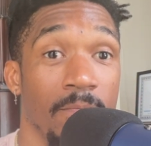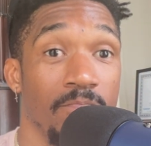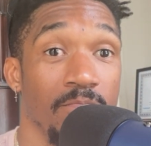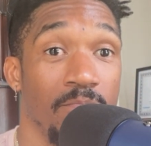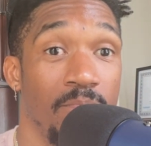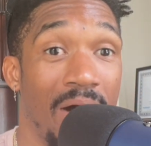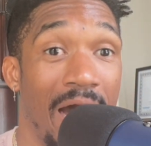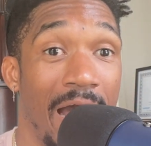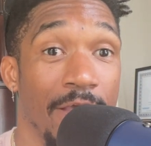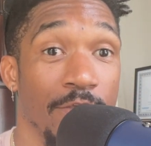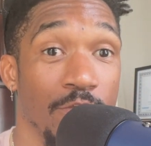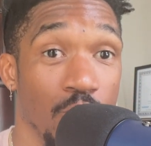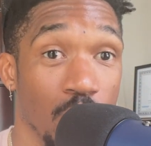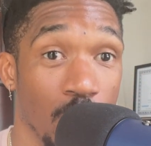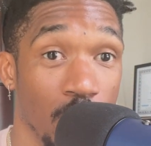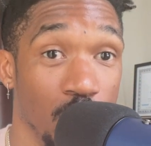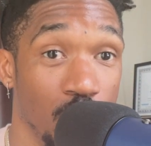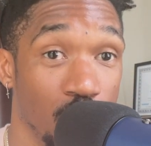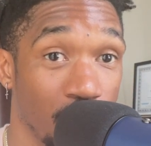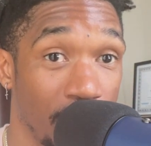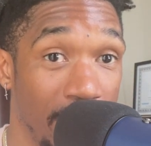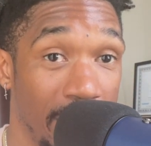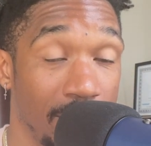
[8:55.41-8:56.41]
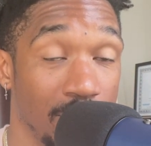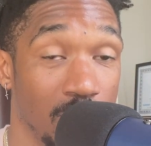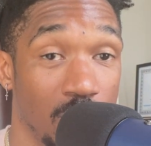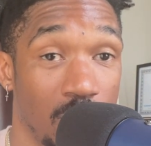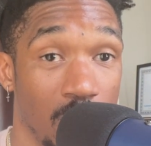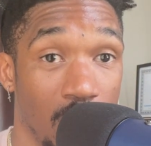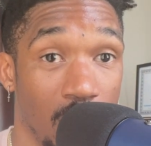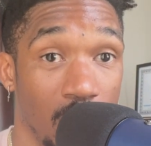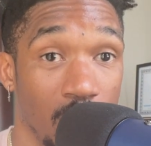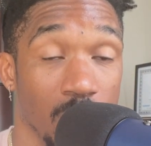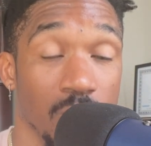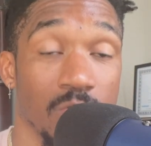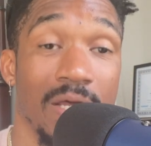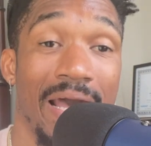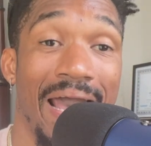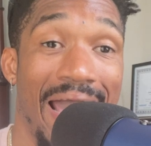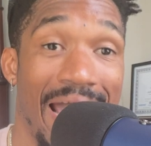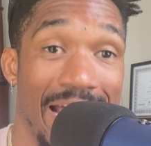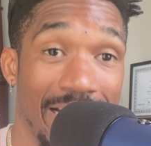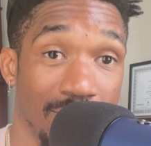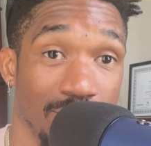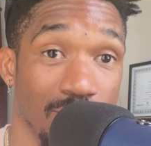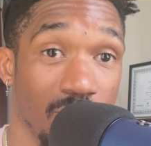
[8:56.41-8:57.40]
by your dreams, goals,
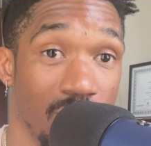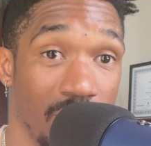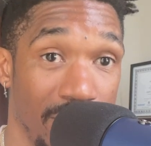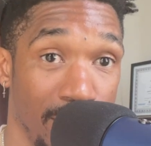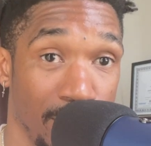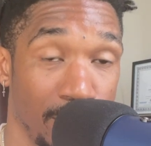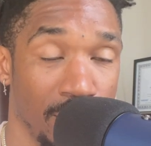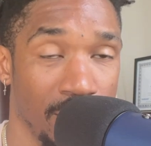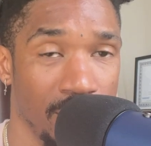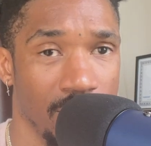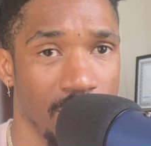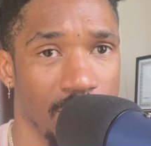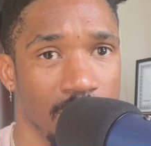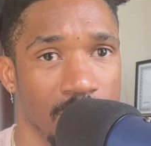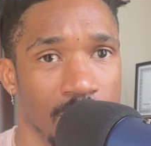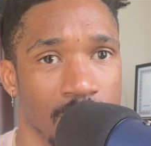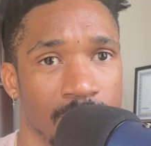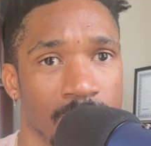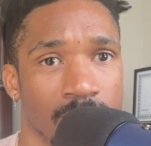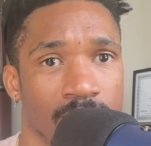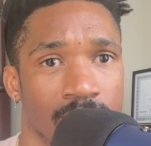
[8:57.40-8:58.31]
aspirations.